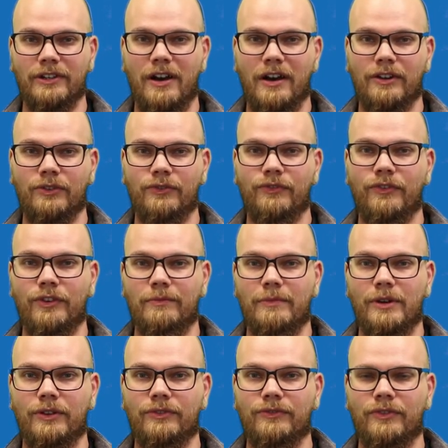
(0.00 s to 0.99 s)
auto firm
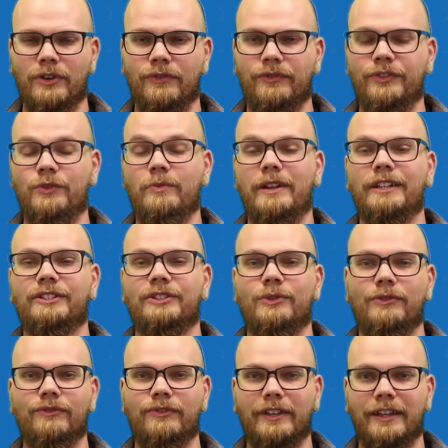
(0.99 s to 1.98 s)
mode for a few minutes
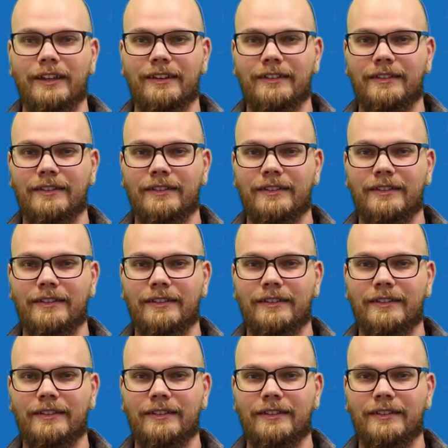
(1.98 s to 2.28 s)
to inflate.